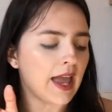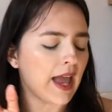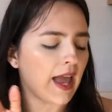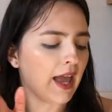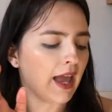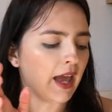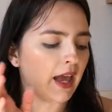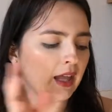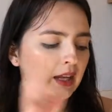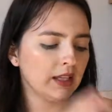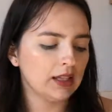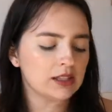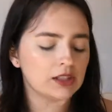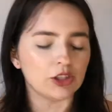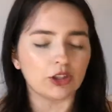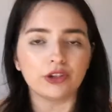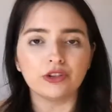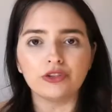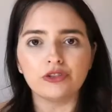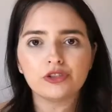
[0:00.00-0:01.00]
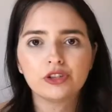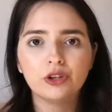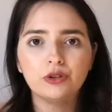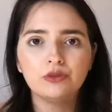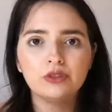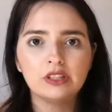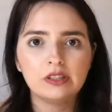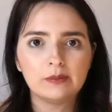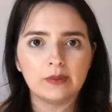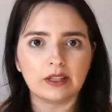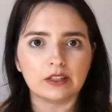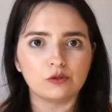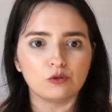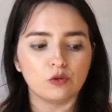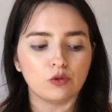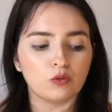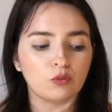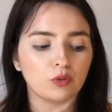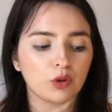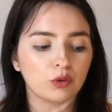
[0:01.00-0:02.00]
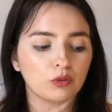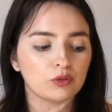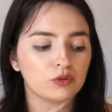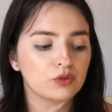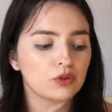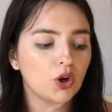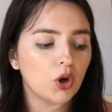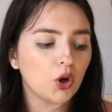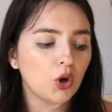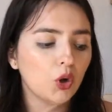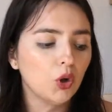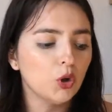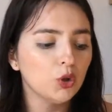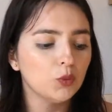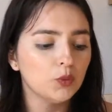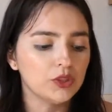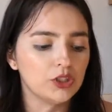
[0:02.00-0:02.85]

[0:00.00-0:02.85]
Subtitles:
and it's earth tones mixed with rose gold,